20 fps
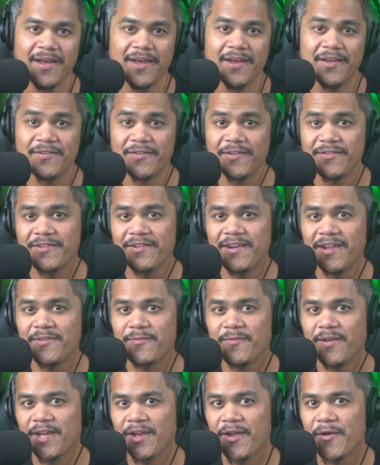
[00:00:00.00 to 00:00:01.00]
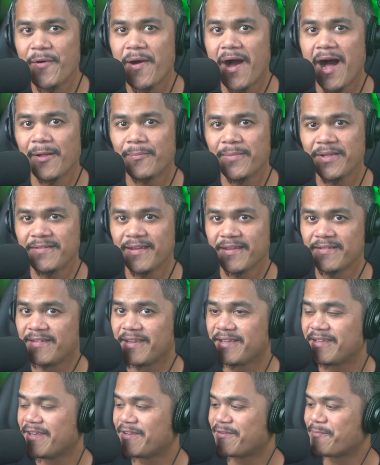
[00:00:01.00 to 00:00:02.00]
So in today's video, I'll be
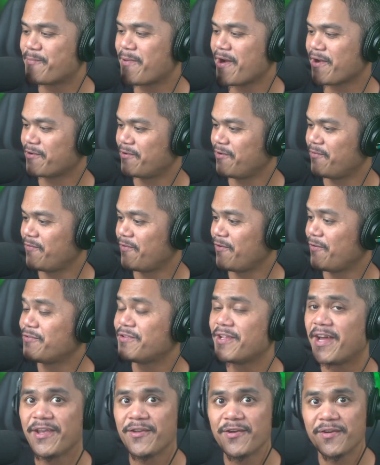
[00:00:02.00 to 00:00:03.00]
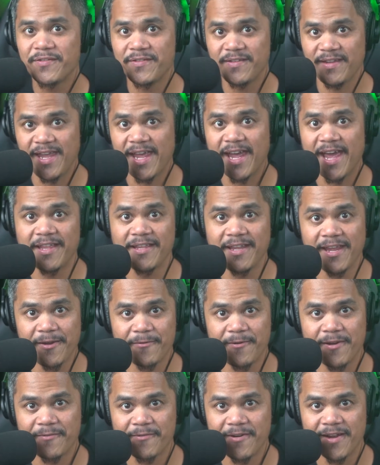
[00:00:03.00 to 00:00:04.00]
testing this microphone that you're seeing and
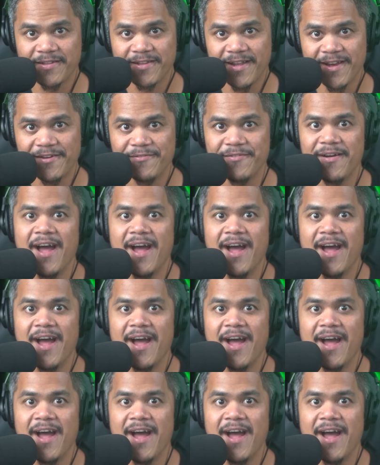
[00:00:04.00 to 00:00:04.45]
hearing right now.